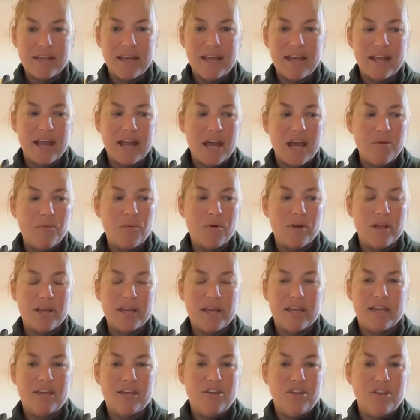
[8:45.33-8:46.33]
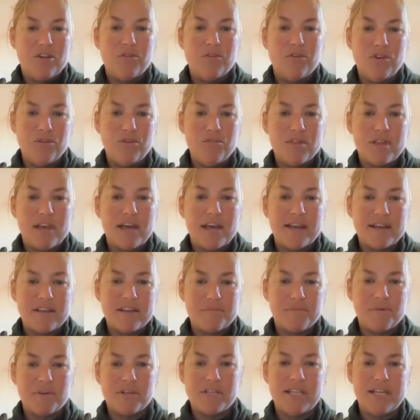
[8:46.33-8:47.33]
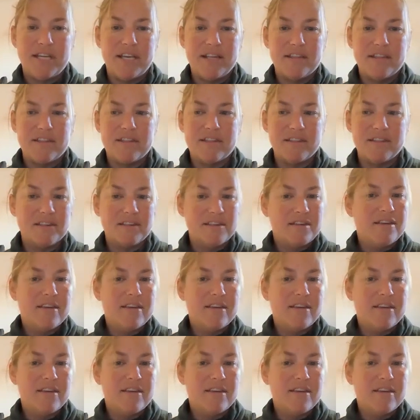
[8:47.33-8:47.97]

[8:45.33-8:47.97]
And I want to, use that expertise